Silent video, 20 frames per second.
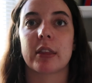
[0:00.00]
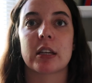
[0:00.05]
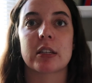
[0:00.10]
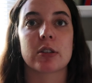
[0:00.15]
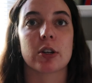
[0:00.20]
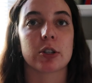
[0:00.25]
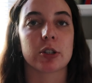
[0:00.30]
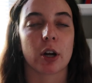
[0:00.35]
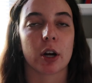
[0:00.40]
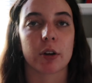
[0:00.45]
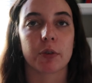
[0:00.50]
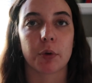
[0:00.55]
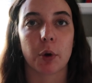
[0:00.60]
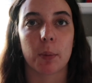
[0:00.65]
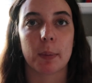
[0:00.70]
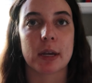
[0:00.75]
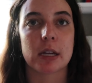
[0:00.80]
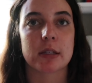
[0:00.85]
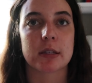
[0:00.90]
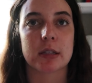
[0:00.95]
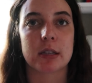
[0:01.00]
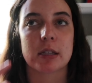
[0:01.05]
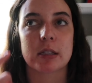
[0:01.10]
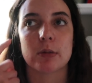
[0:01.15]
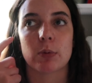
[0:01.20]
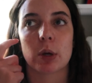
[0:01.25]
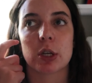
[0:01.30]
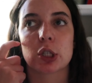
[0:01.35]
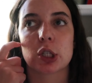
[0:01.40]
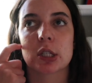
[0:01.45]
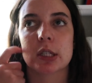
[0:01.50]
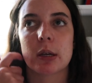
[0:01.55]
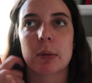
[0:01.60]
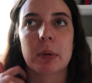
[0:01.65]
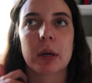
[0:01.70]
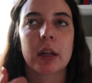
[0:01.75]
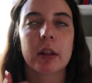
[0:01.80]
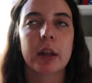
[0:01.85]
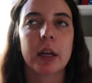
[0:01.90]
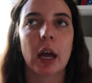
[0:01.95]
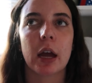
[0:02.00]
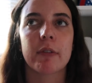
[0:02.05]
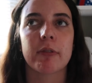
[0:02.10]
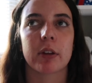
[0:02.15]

These are dark romances, which typically I